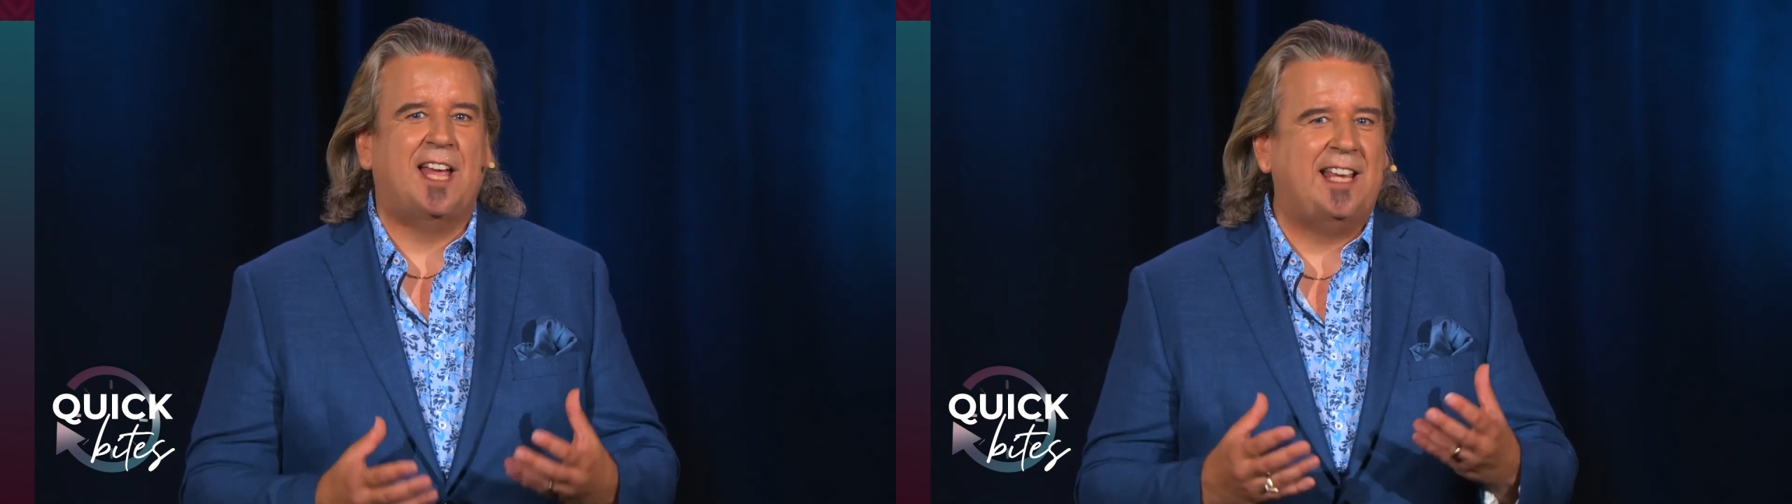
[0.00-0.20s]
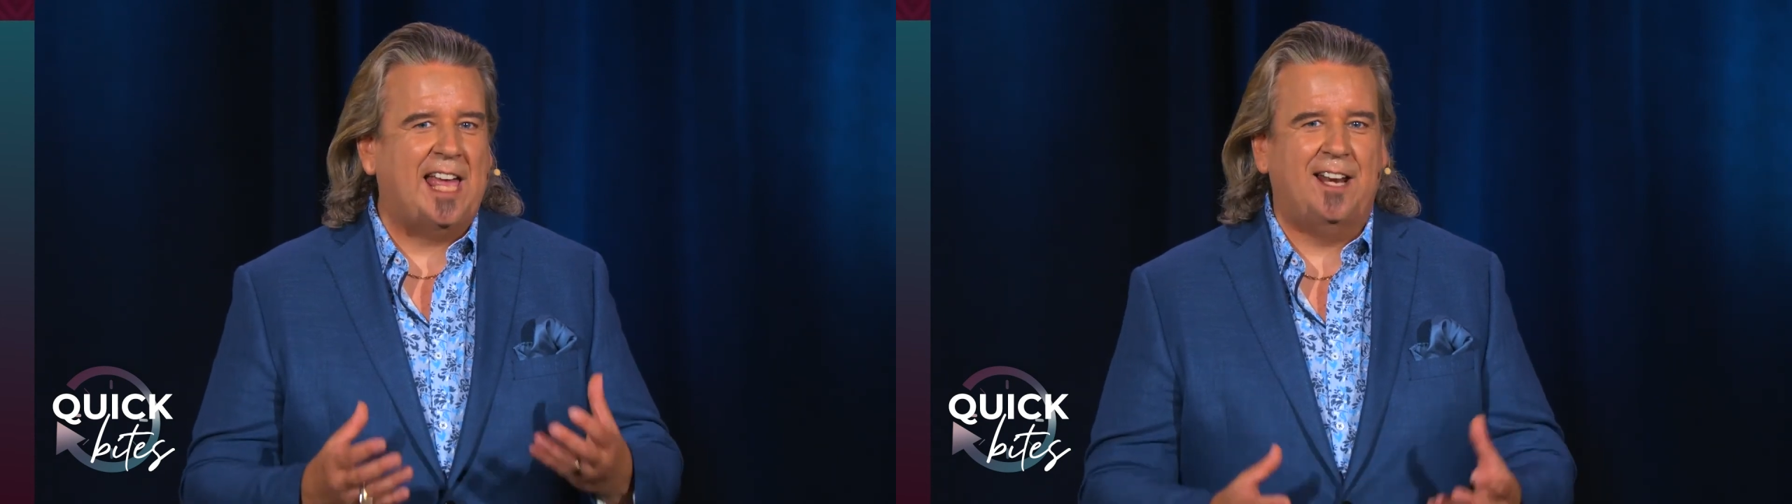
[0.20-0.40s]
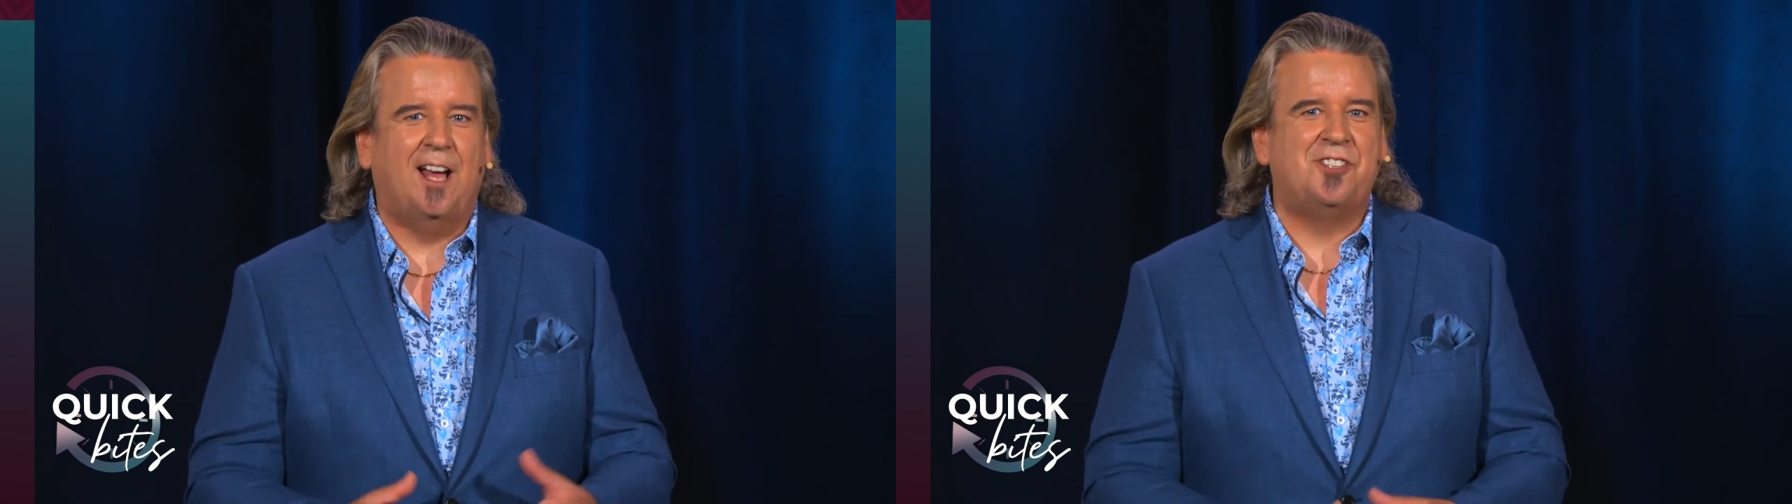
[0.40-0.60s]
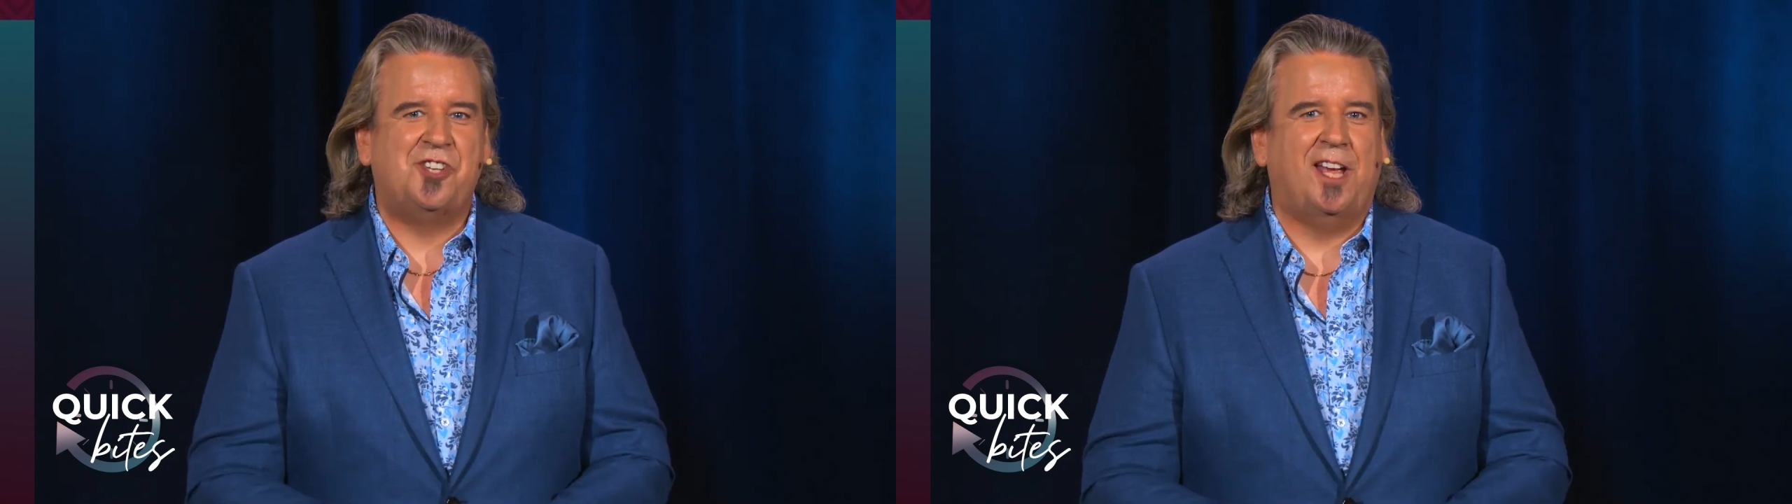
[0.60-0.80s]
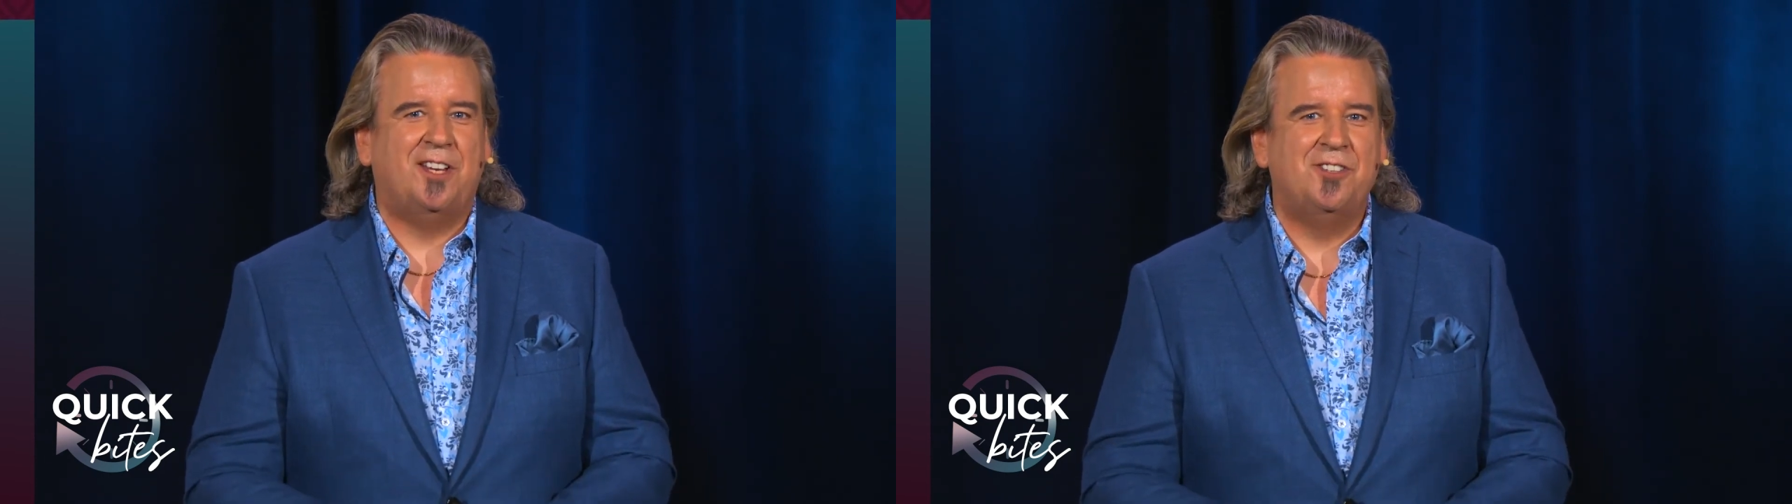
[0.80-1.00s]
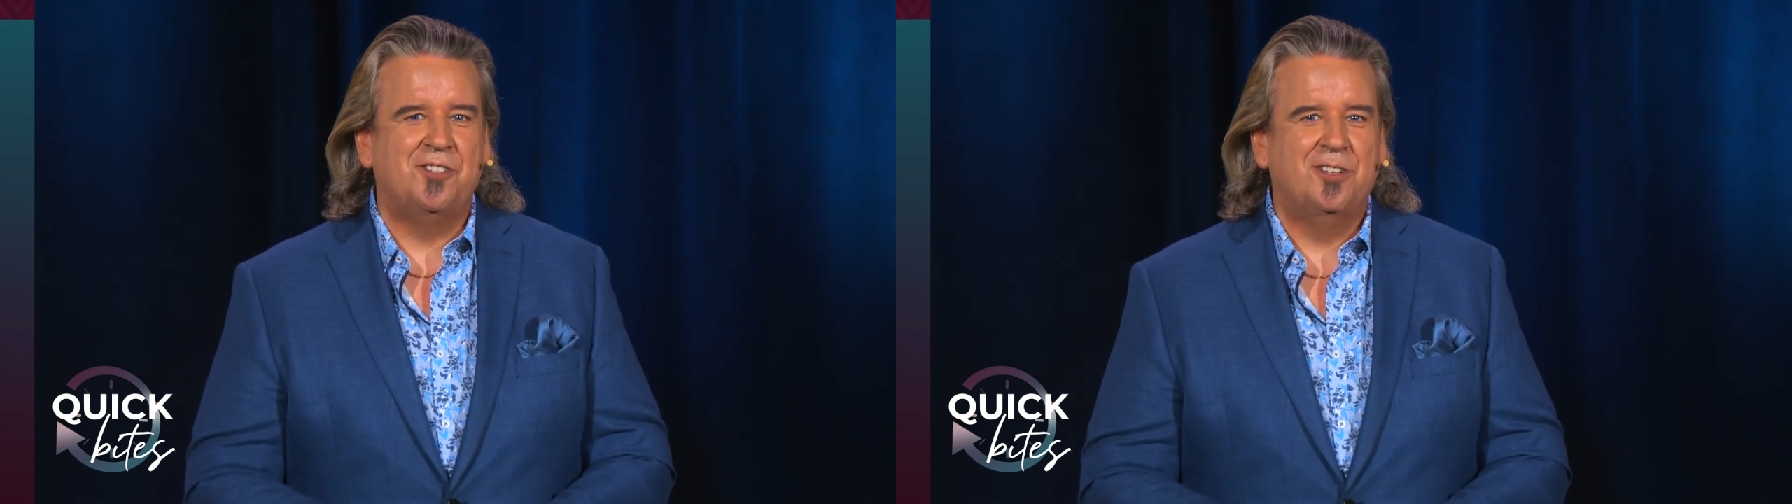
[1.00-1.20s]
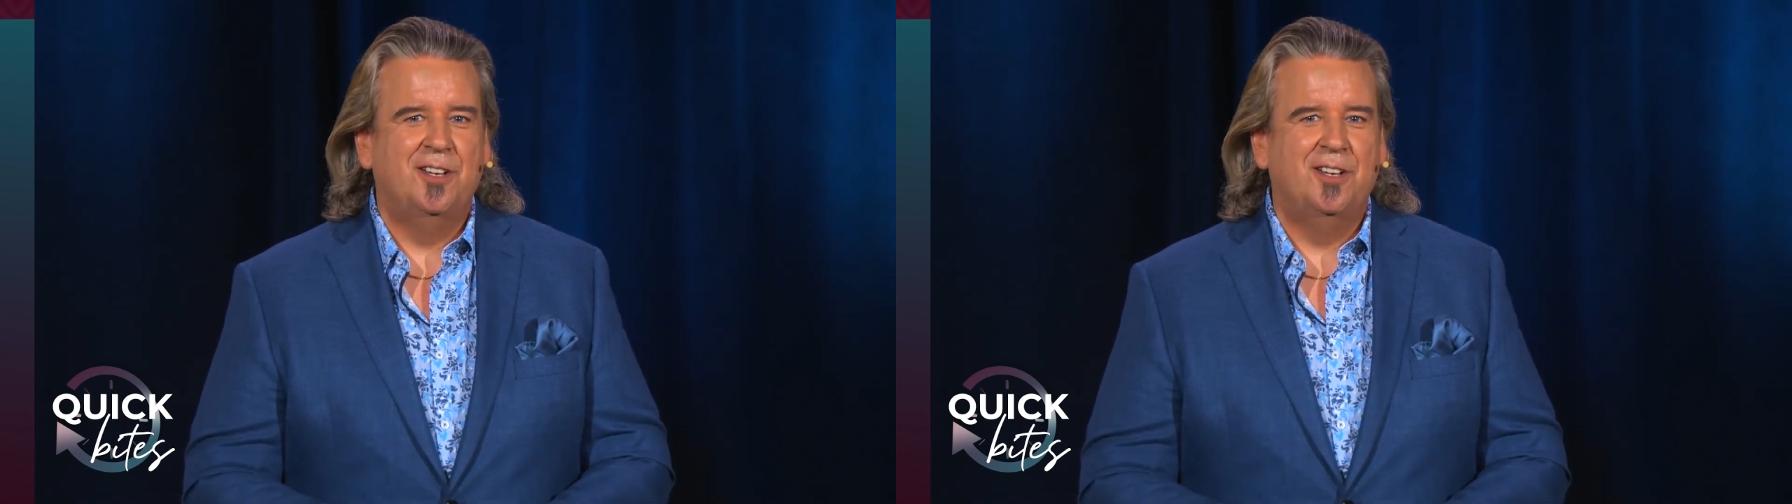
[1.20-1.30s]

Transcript: I cannot change,